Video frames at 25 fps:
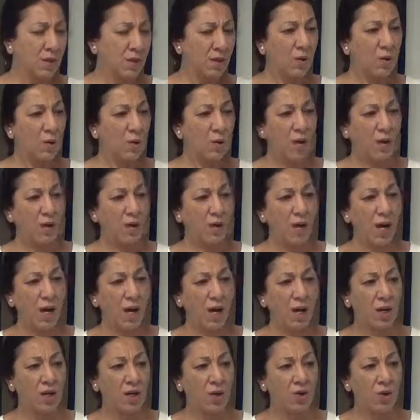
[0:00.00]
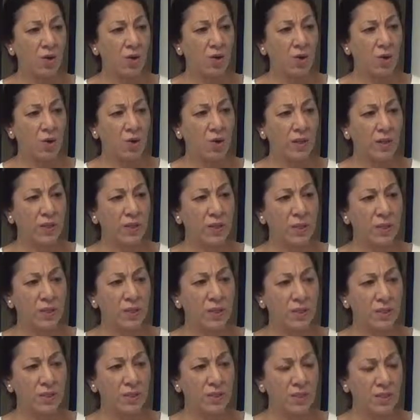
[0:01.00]
With God, all
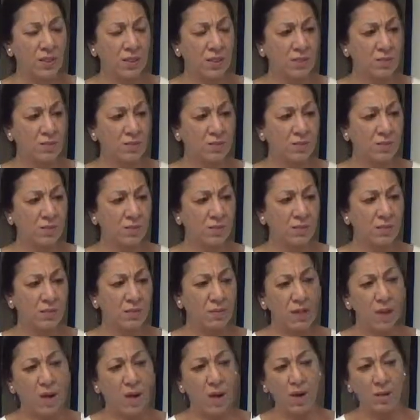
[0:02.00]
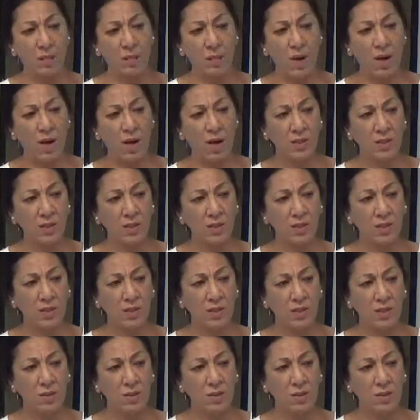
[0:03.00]
things are possible.